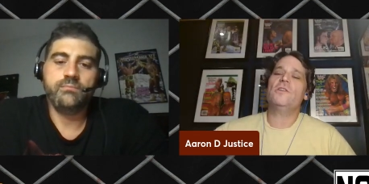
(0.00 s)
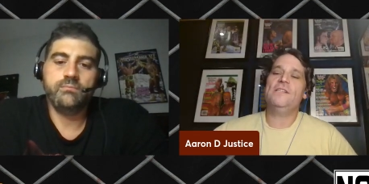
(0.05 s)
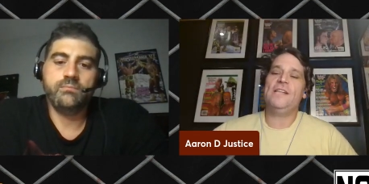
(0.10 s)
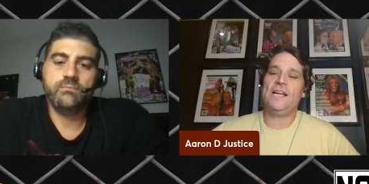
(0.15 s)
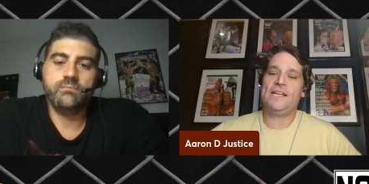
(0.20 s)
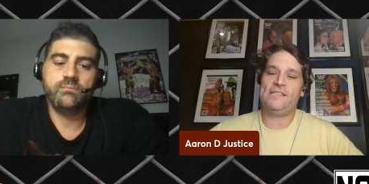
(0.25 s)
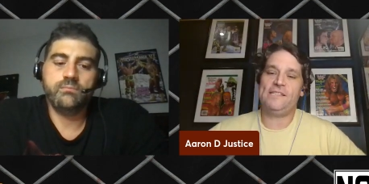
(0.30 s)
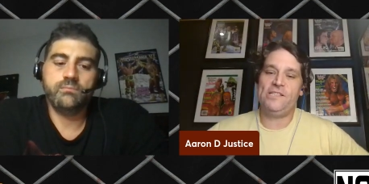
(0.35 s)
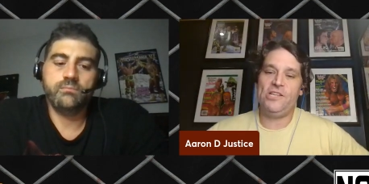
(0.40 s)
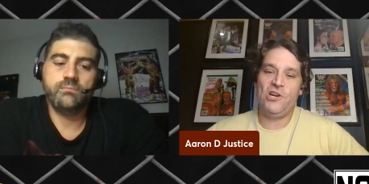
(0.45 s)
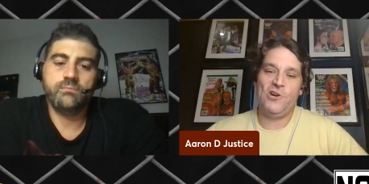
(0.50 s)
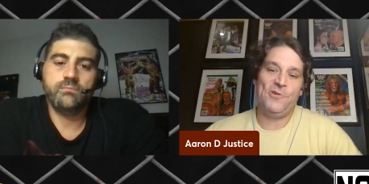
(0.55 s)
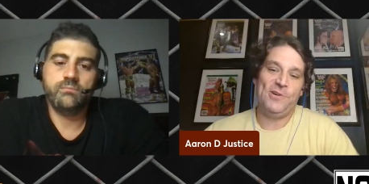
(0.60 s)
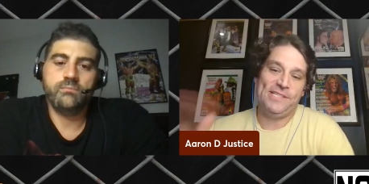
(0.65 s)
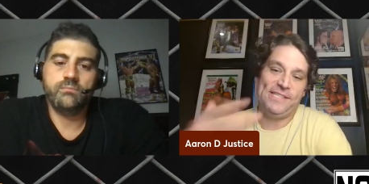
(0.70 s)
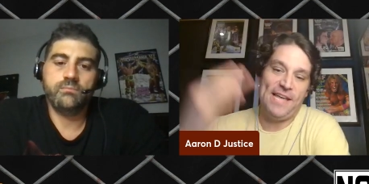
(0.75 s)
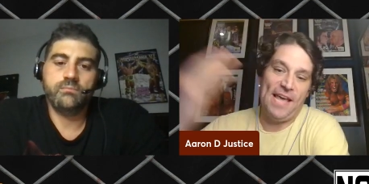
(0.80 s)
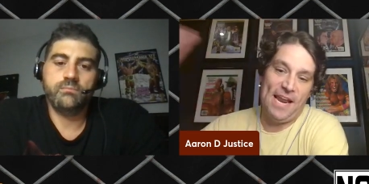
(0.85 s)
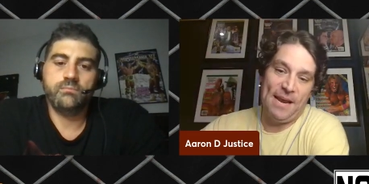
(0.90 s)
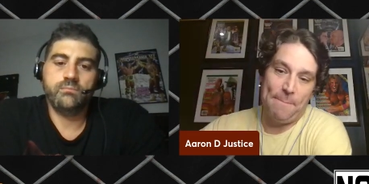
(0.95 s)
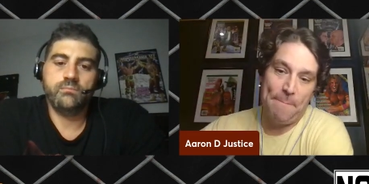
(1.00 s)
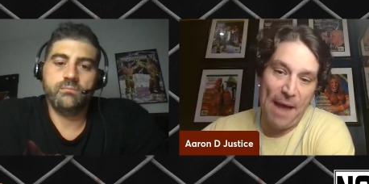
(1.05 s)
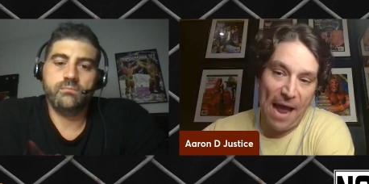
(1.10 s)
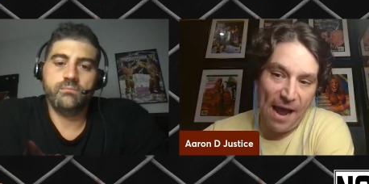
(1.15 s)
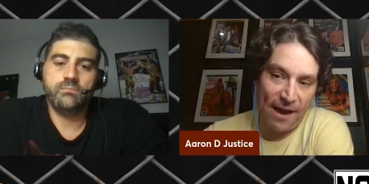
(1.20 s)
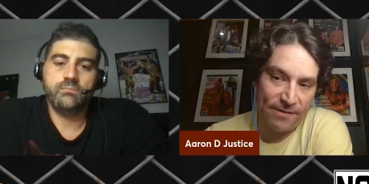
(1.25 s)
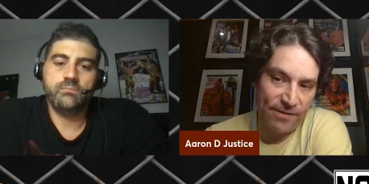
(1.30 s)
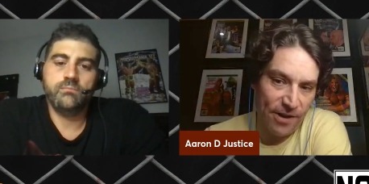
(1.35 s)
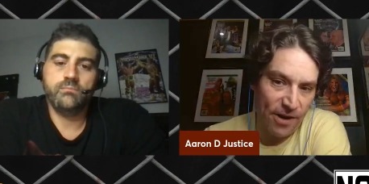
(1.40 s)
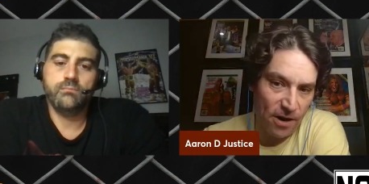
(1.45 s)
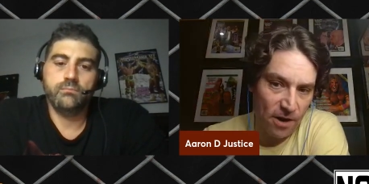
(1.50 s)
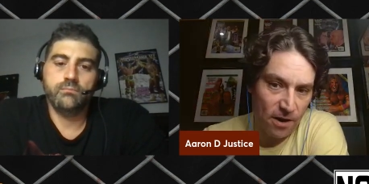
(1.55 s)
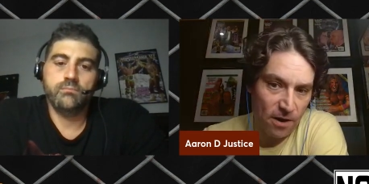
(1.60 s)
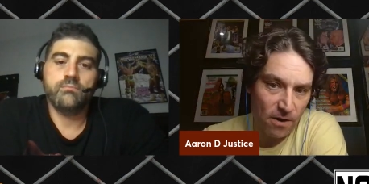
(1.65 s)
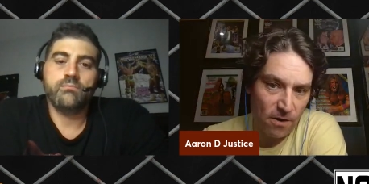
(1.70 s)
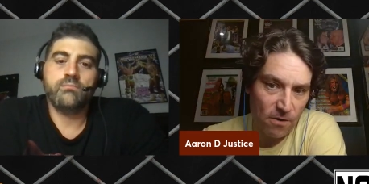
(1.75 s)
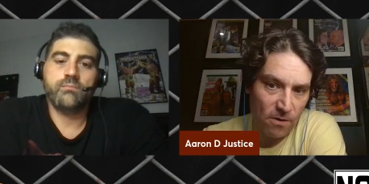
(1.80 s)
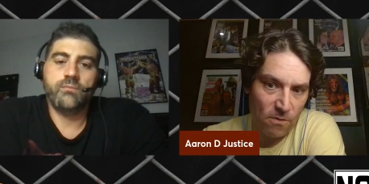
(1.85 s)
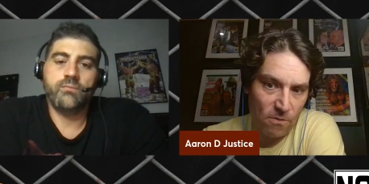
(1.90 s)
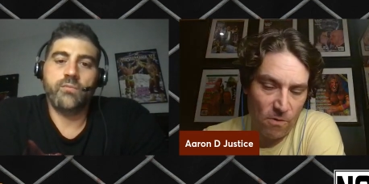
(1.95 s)
Speaker 1: next year is getting back there,
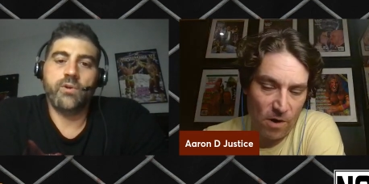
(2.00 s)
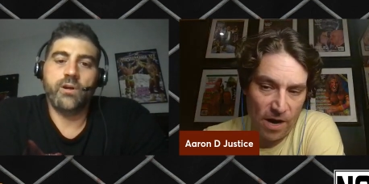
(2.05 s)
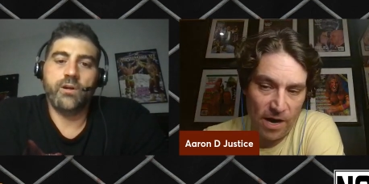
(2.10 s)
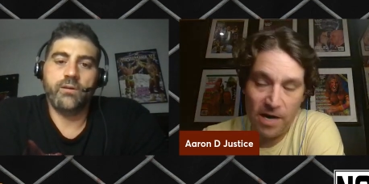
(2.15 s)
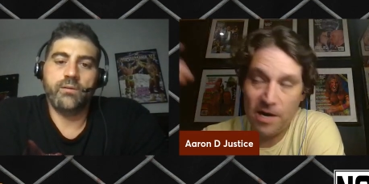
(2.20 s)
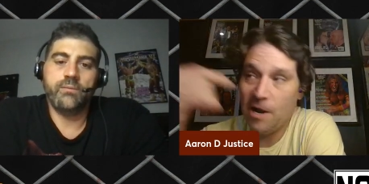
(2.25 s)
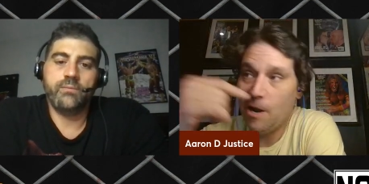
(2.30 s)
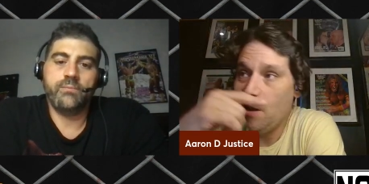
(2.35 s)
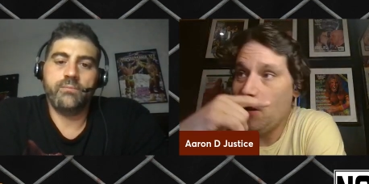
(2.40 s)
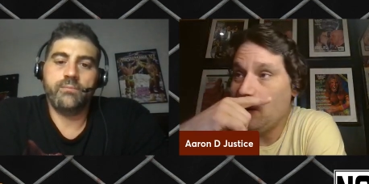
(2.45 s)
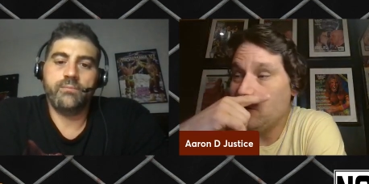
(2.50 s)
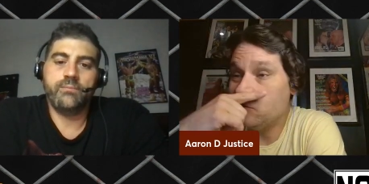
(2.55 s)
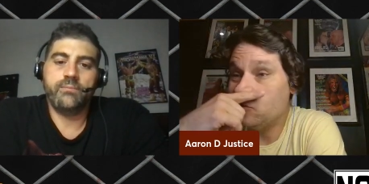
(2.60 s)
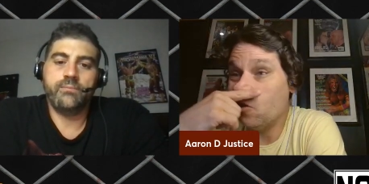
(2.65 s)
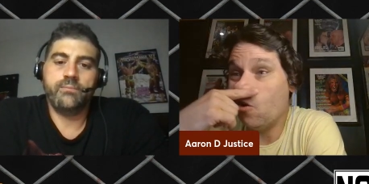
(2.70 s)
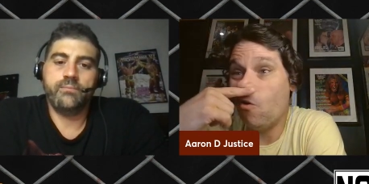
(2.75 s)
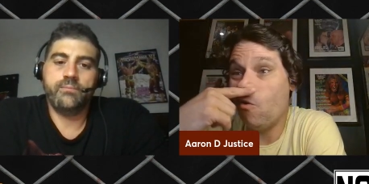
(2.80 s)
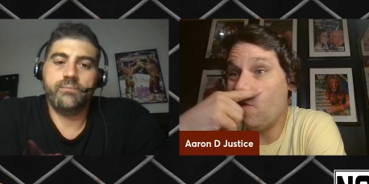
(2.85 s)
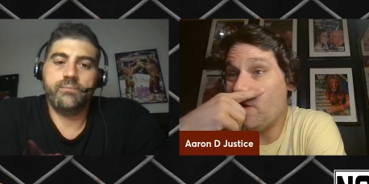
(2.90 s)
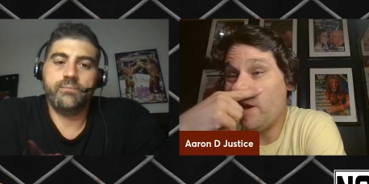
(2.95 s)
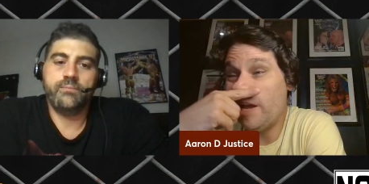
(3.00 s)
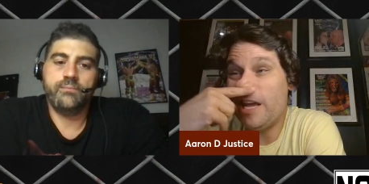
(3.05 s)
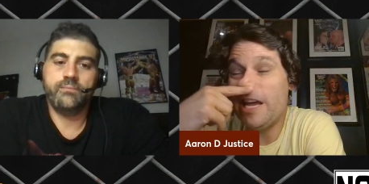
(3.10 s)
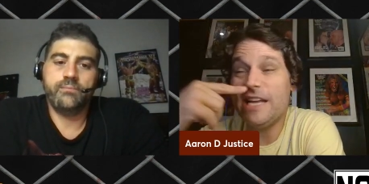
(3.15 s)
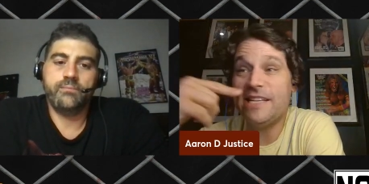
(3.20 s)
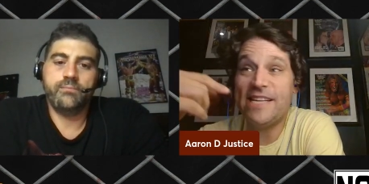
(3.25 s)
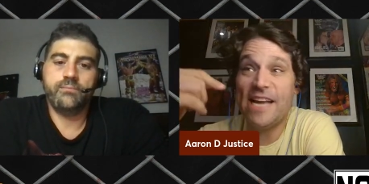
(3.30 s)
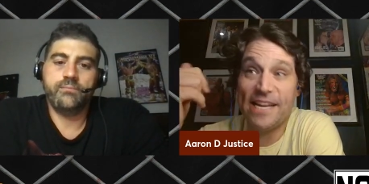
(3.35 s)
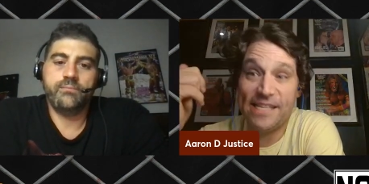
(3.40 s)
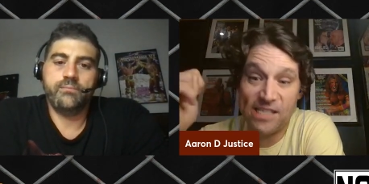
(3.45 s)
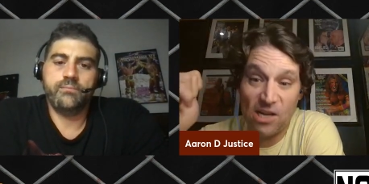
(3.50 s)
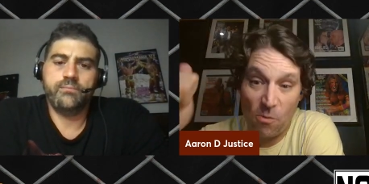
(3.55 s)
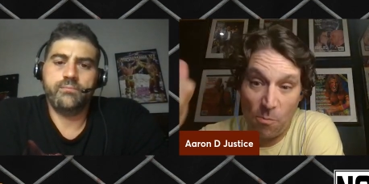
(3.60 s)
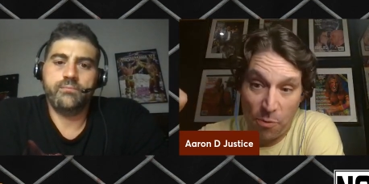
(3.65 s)
right? right. So he takes out